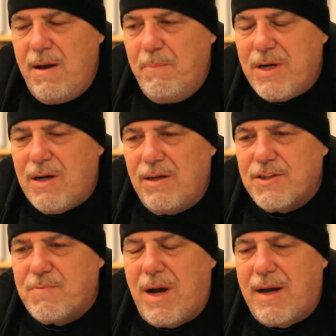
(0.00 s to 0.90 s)

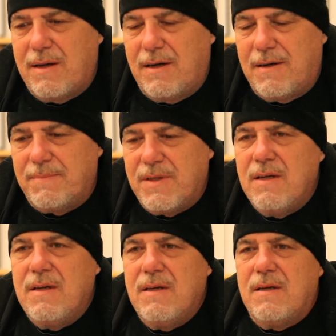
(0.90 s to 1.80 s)
because
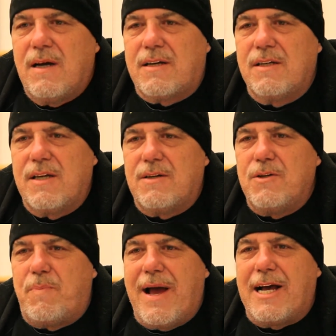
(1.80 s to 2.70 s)
I couldn't get a
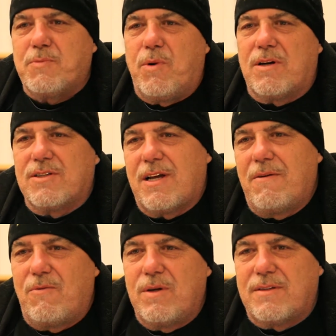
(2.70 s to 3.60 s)
new passport because
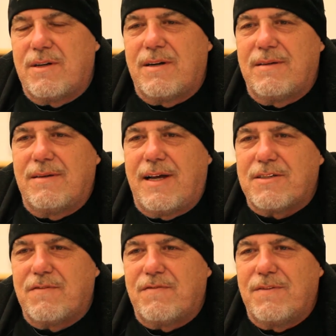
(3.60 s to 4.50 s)
I went there
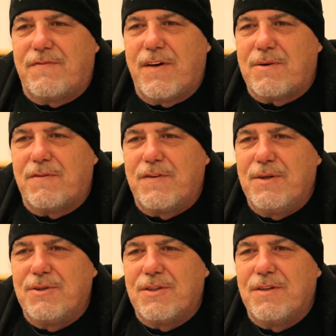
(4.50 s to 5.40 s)
as a federal
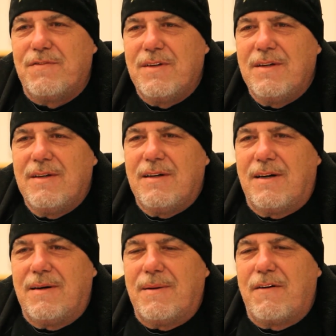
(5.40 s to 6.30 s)
fugitive.
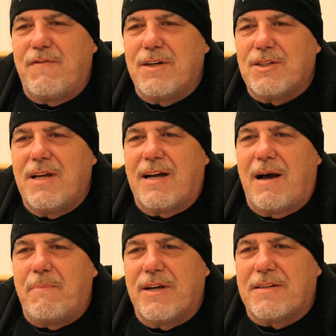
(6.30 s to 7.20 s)
Eventually, I
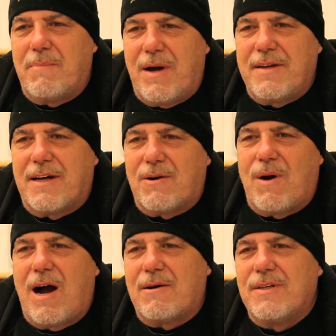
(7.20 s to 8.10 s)
got picked up by
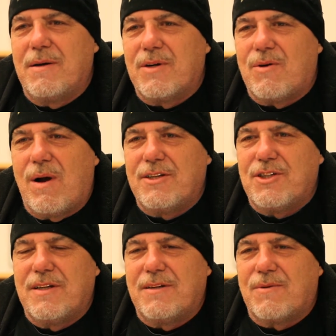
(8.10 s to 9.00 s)
Nicaraguan
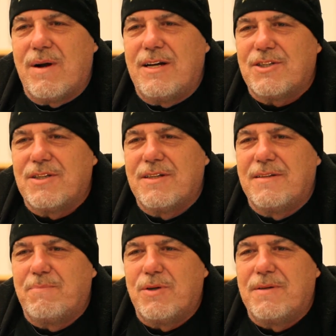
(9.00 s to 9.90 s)
immigration and arrested
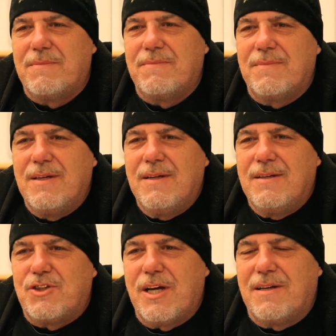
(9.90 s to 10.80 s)
and put in
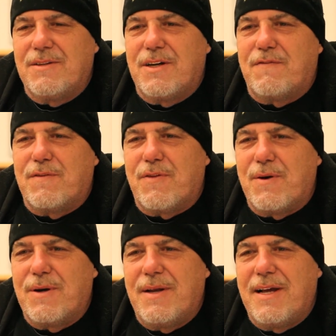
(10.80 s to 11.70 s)
jail there for
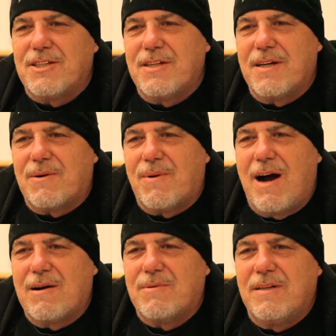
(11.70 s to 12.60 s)
30 days in
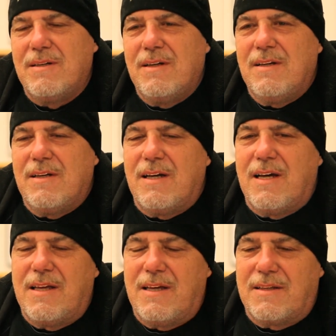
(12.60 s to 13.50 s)
Nicaragua.
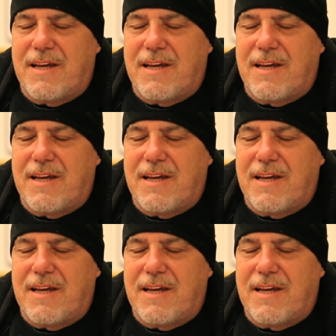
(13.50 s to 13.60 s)
And at